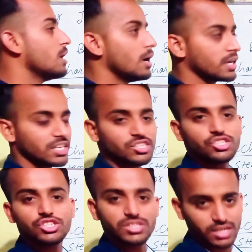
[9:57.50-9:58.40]

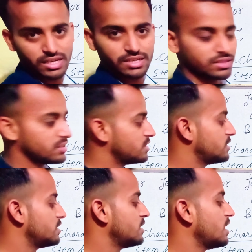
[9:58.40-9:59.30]
greenish in color,
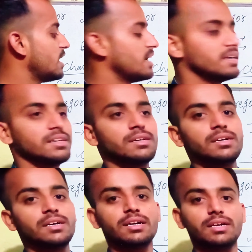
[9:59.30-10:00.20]
and
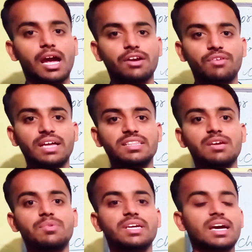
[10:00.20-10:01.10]
and when they
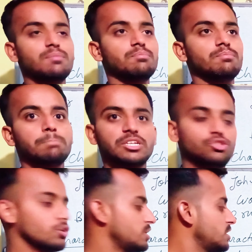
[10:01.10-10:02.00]
became
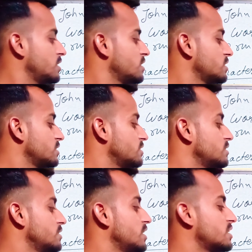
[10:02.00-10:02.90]
mature,
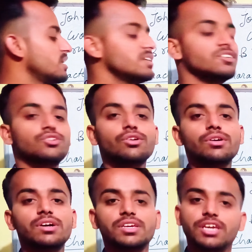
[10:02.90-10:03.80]
they turned into
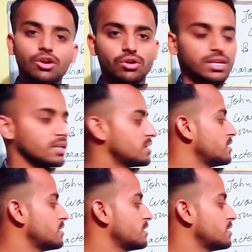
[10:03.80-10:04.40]
yellow color.